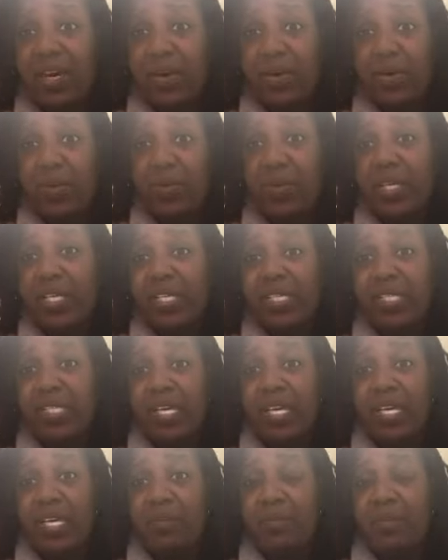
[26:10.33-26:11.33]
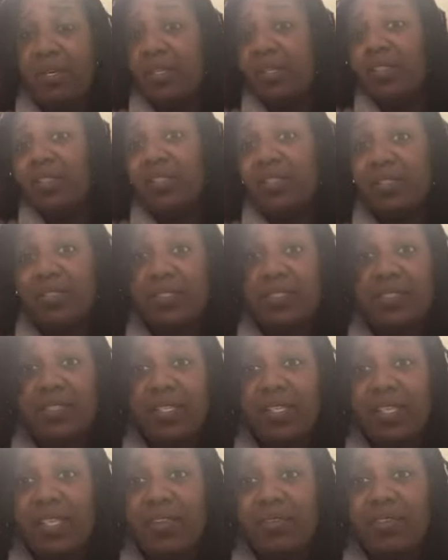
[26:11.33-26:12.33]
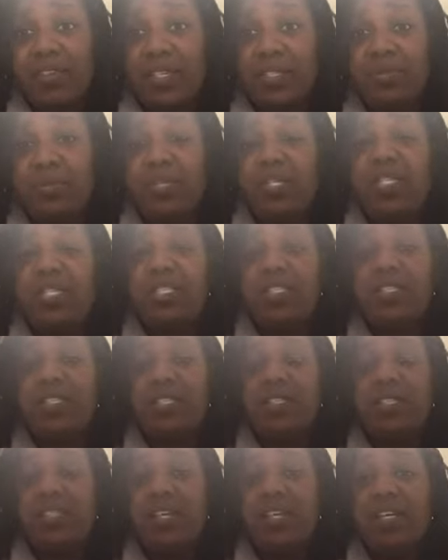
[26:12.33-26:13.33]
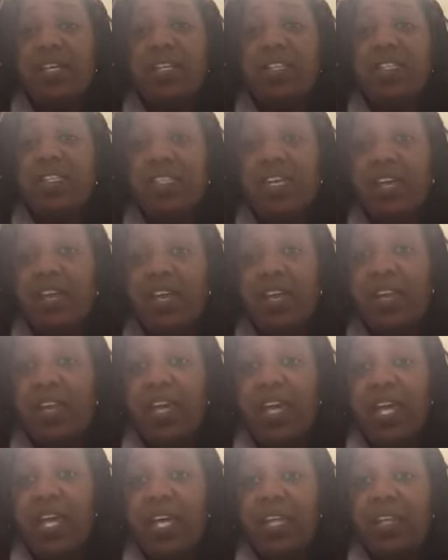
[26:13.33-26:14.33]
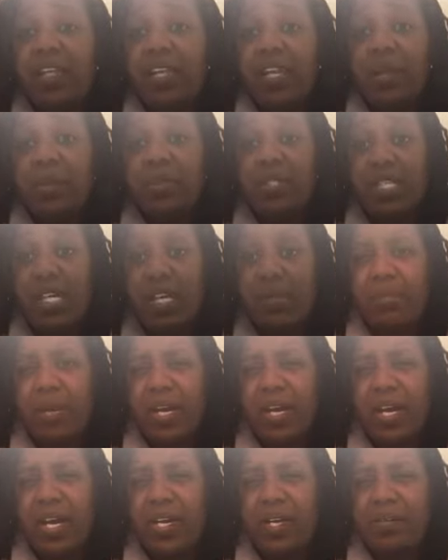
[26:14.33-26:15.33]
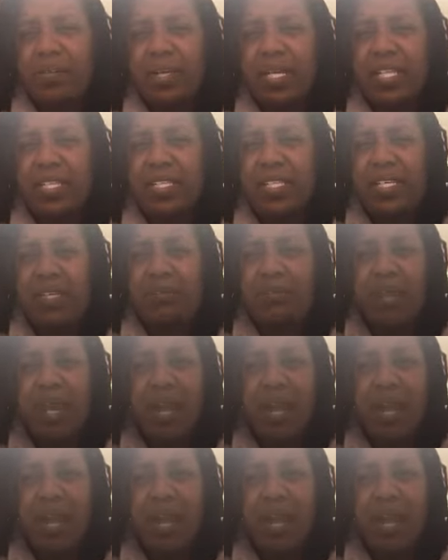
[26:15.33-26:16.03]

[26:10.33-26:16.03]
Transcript: on what he said, because if that's what he said, then I'm standing behind him. But I think